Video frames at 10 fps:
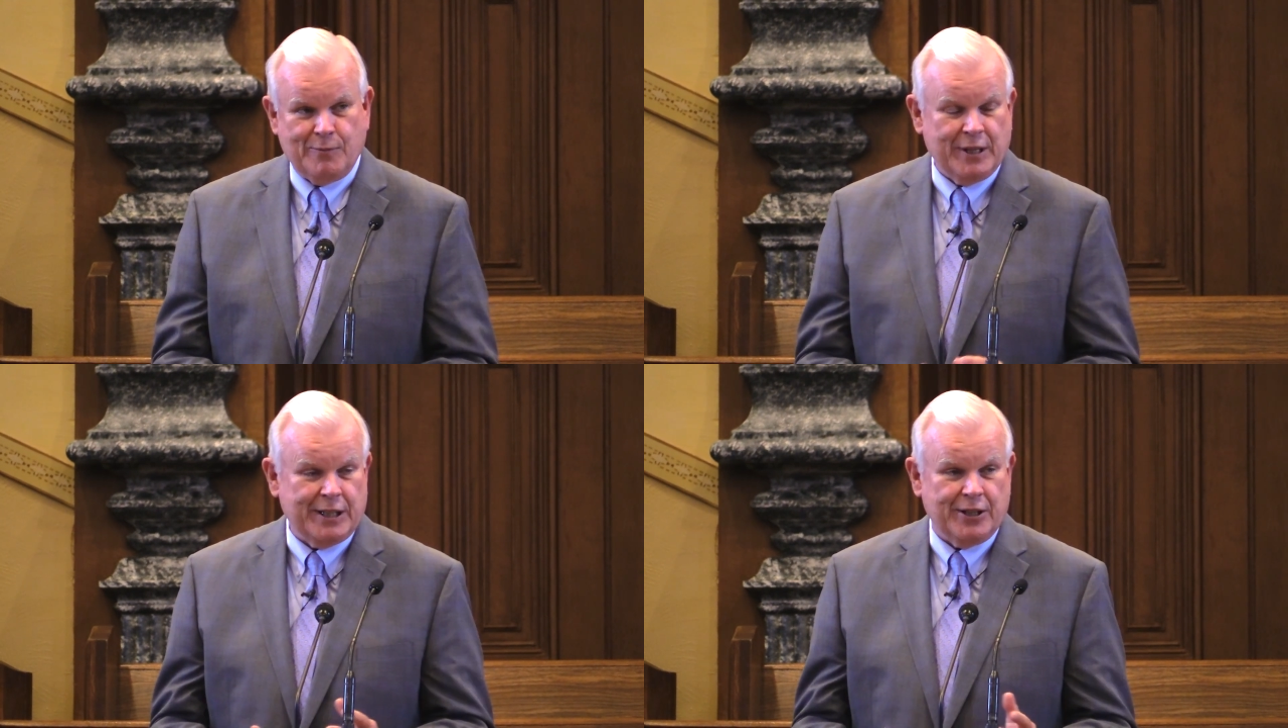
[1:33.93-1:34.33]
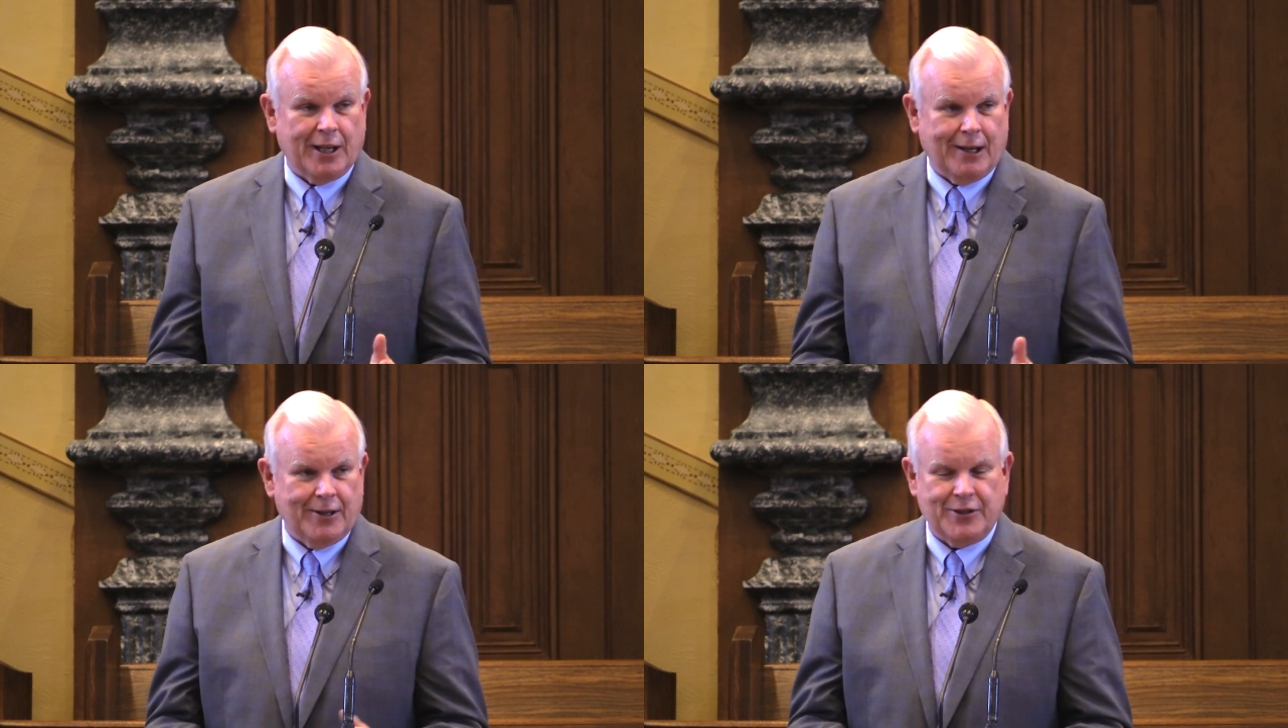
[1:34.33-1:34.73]
million
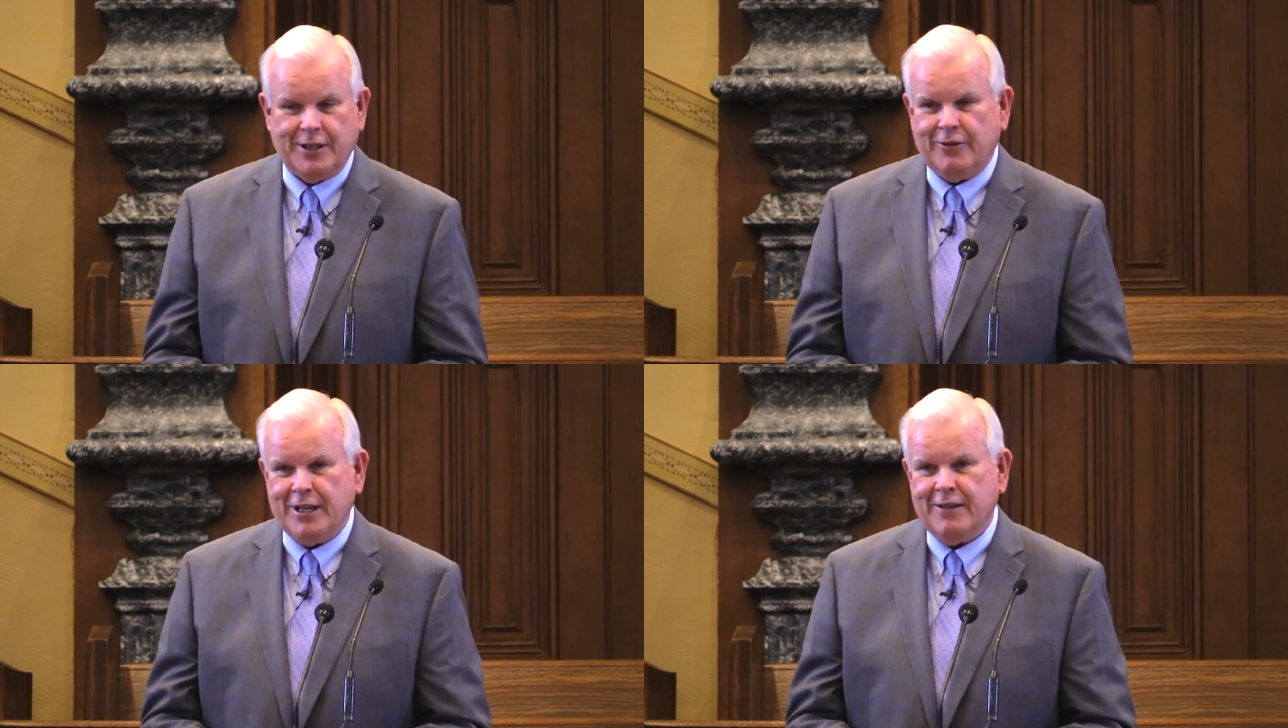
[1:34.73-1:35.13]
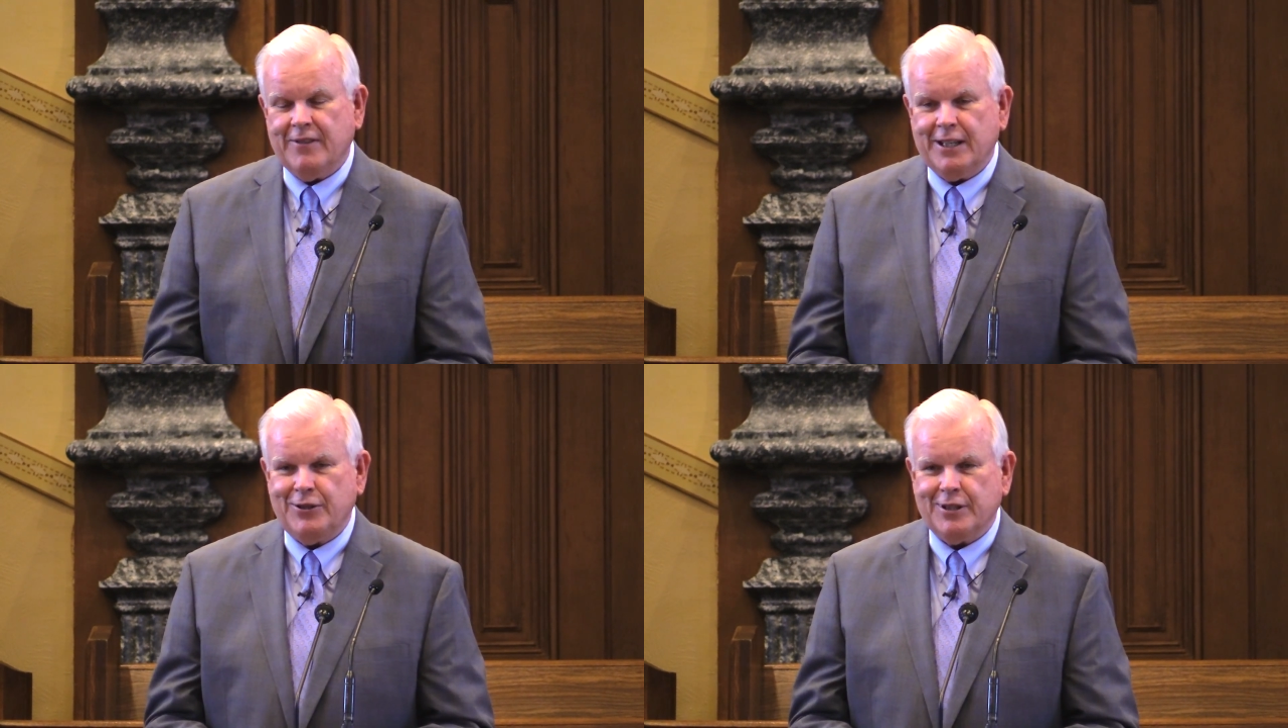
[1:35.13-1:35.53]
in a
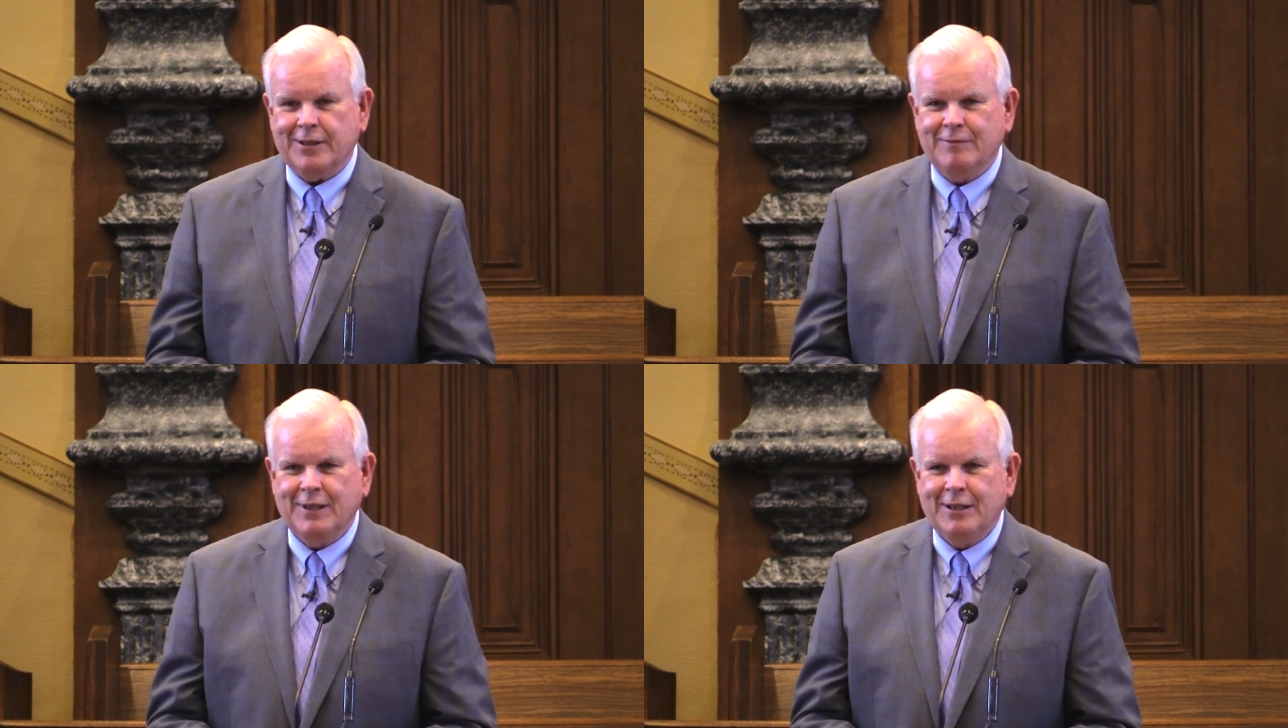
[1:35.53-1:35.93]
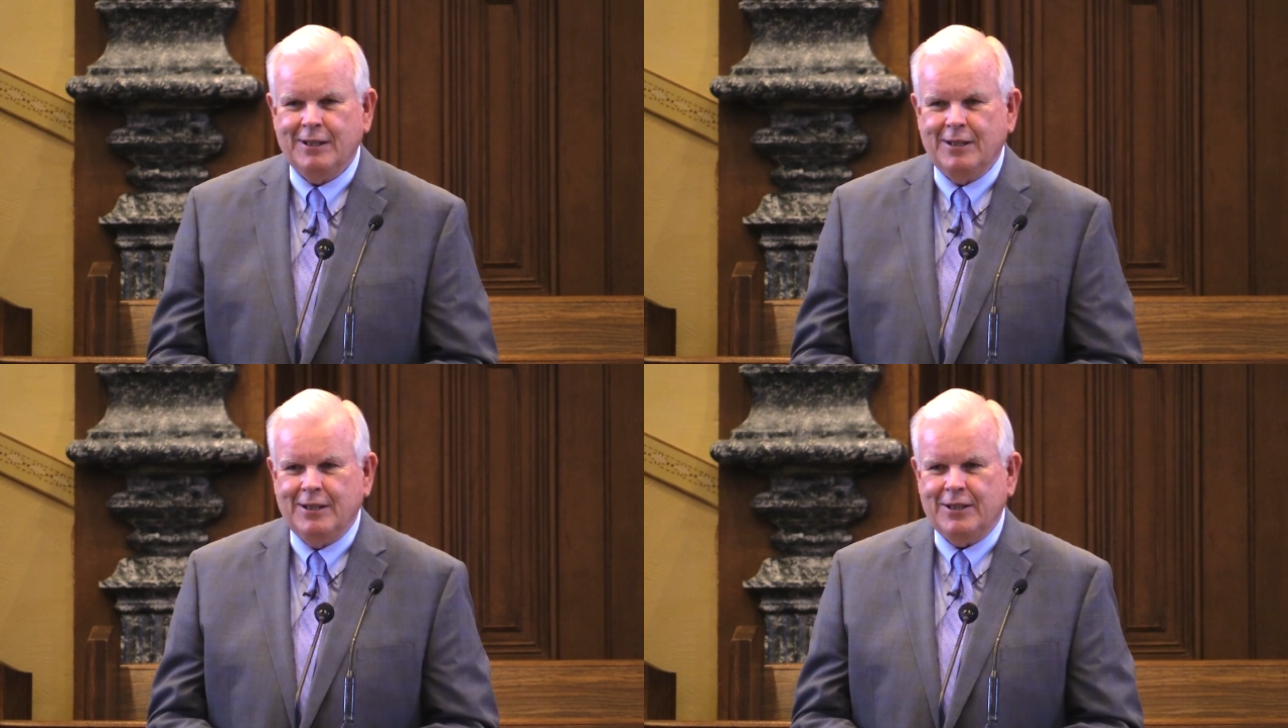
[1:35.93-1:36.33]
renovation
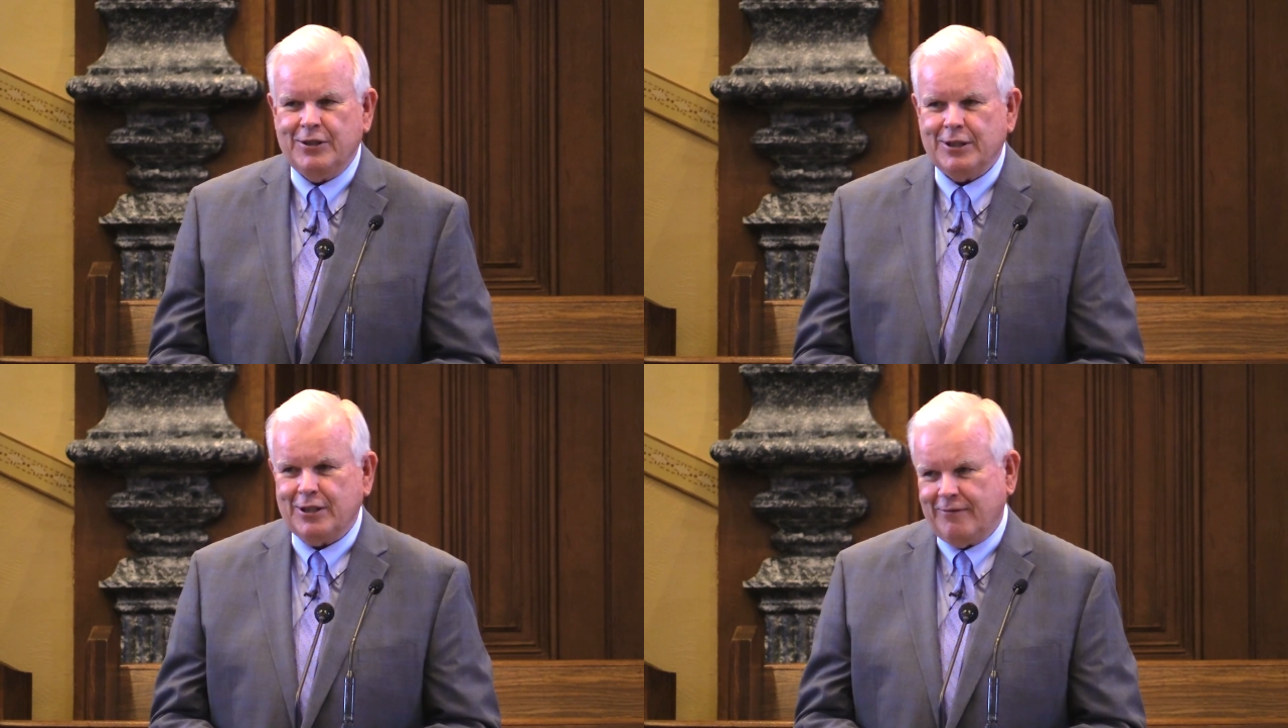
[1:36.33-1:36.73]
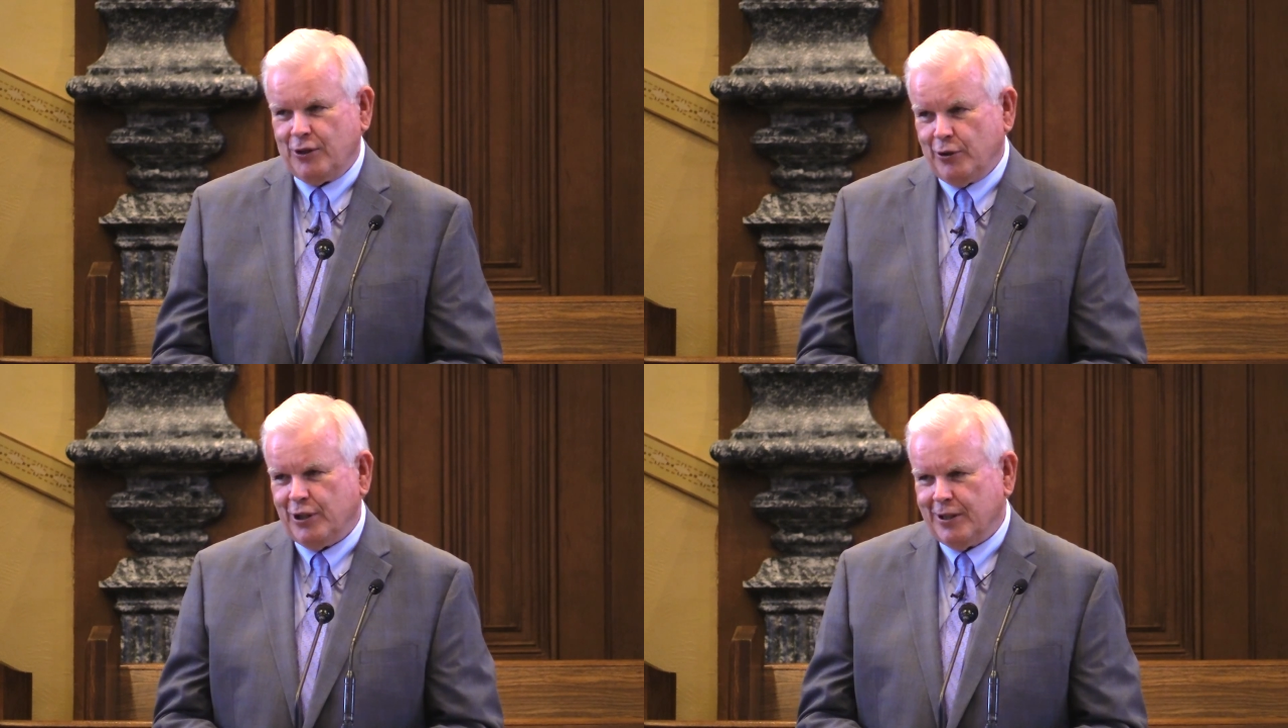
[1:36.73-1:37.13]
just a
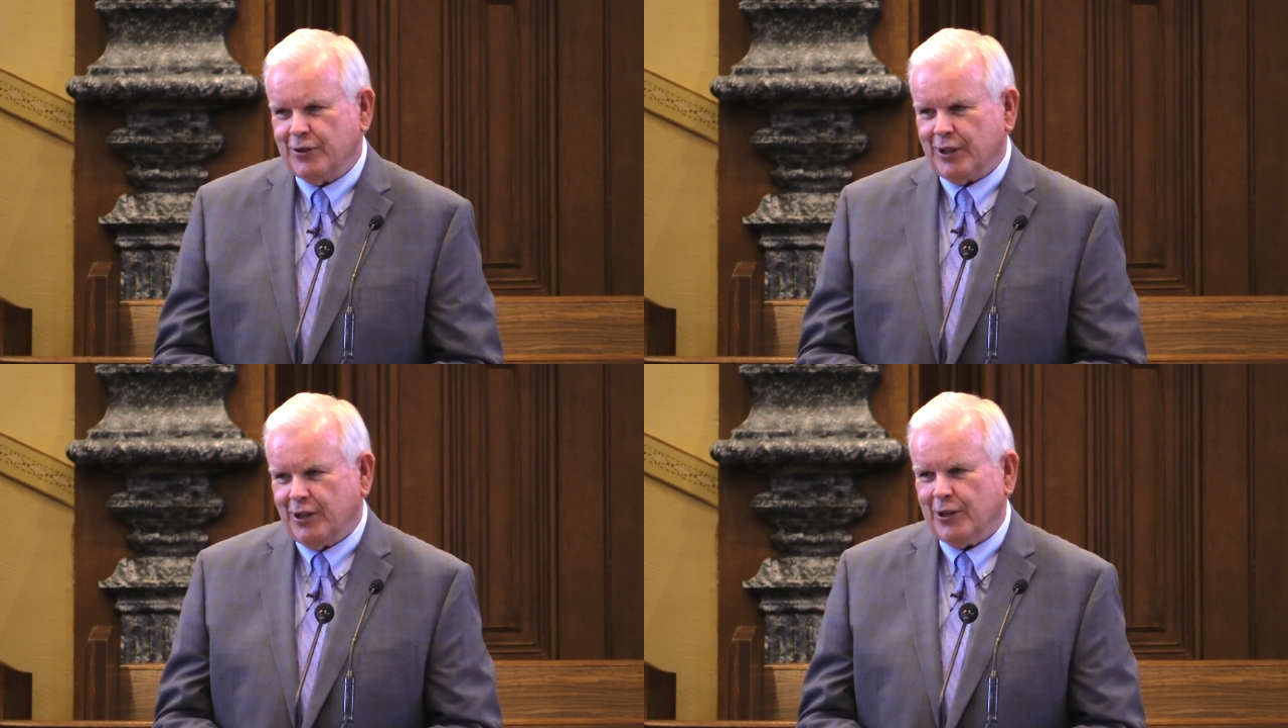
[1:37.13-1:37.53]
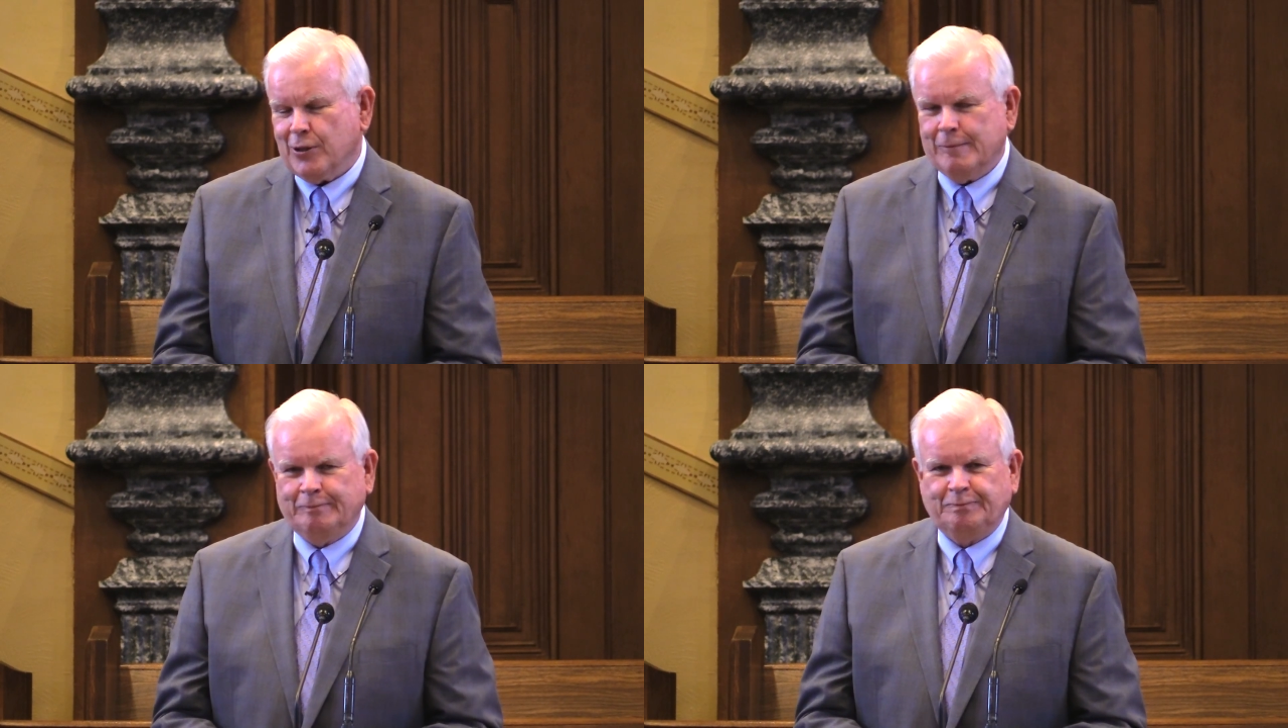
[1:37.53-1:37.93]
few years
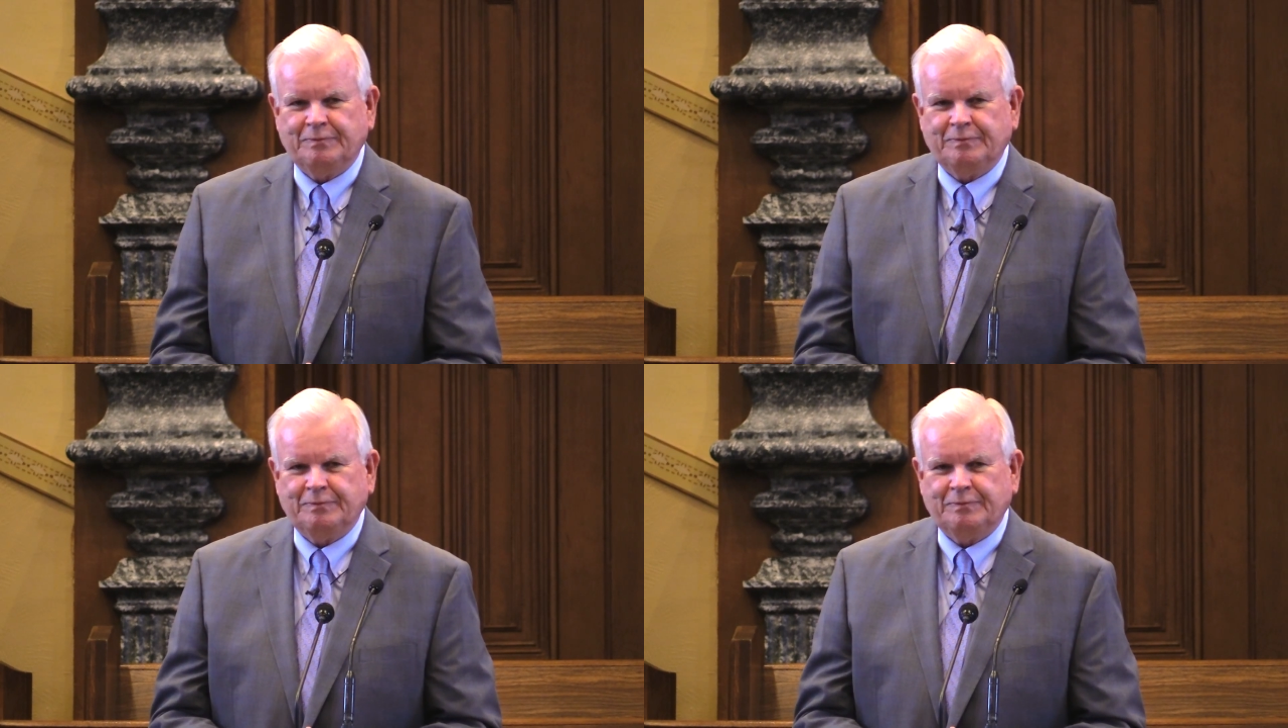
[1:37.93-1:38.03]
ago,